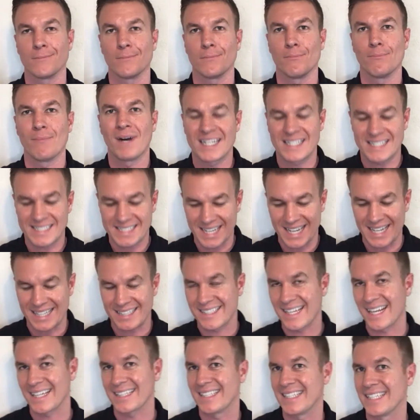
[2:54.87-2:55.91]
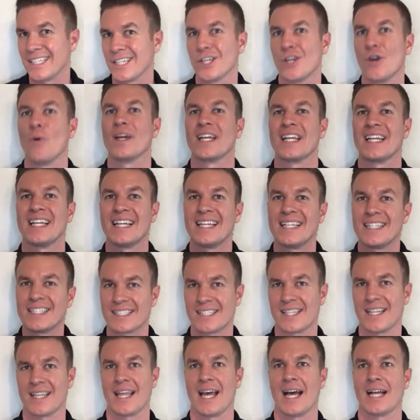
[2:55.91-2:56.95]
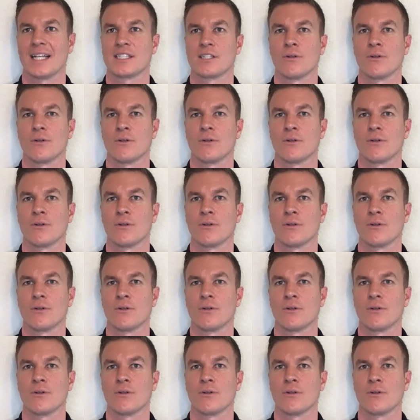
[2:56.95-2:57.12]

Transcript: mindset and technique going into that.